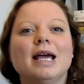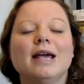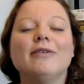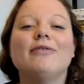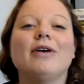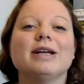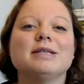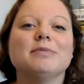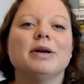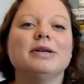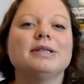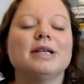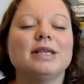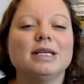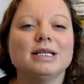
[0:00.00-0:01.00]
In fact,
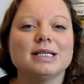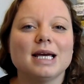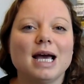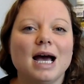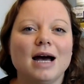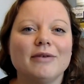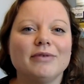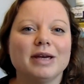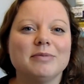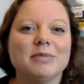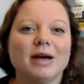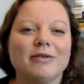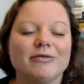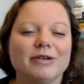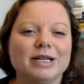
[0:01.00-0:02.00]
most of the things I have in
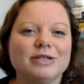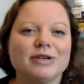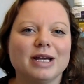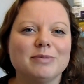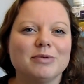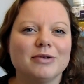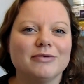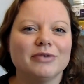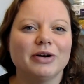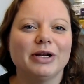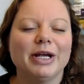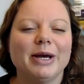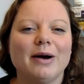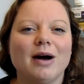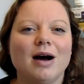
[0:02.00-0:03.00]
my FREETRADE
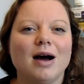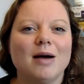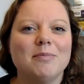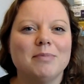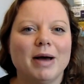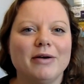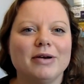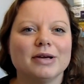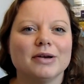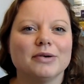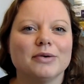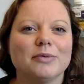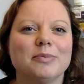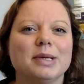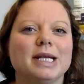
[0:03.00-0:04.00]
portfolio are
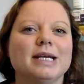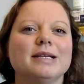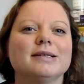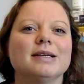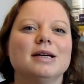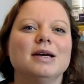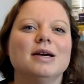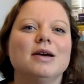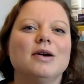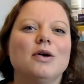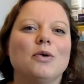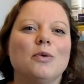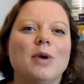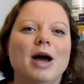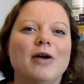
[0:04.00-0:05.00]
American companies,
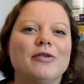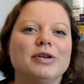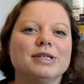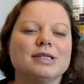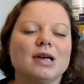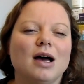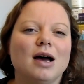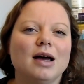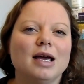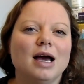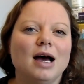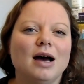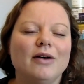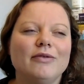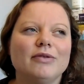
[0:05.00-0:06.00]
whereas I
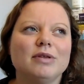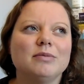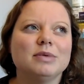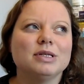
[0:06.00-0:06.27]
have the